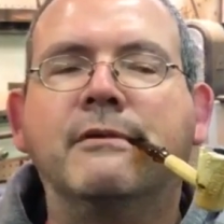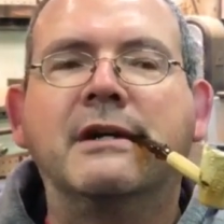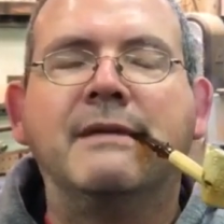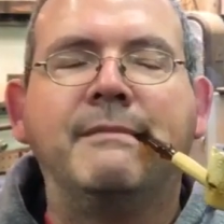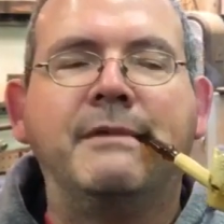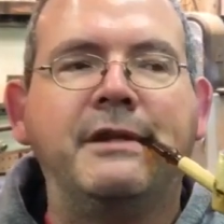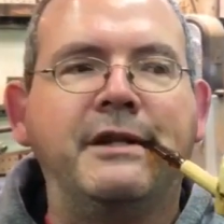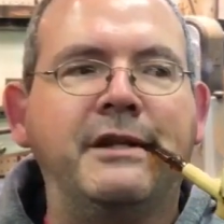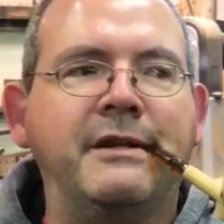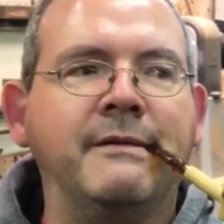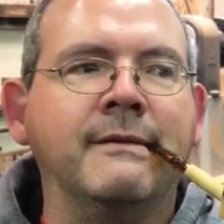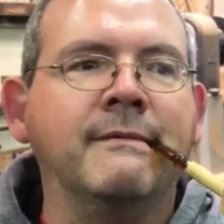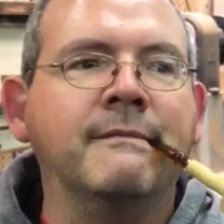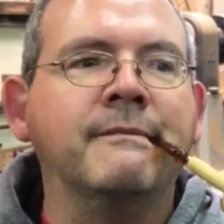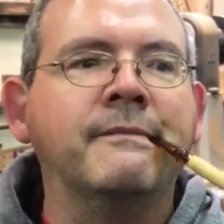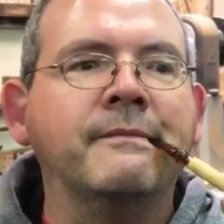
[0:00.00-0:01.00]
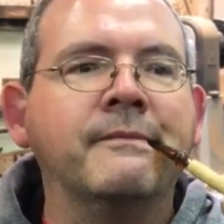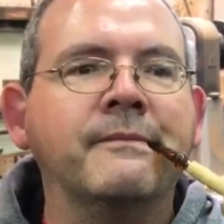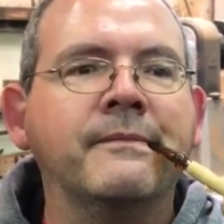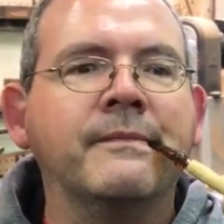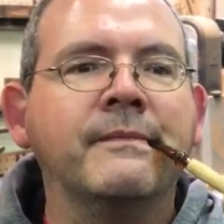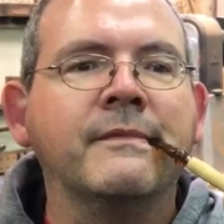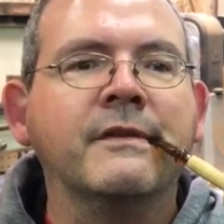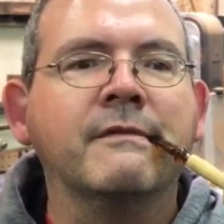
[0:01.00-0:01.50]
coming in,
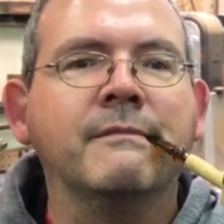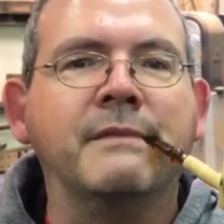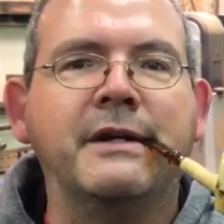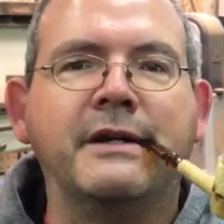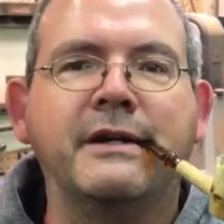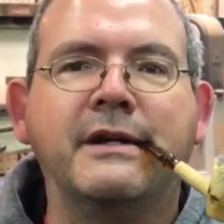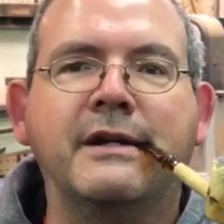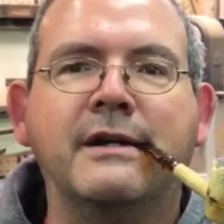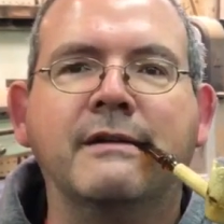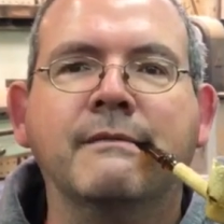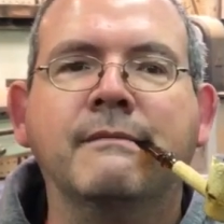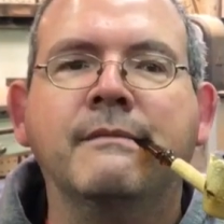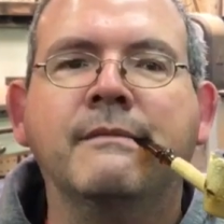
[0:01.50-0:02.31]
but uh,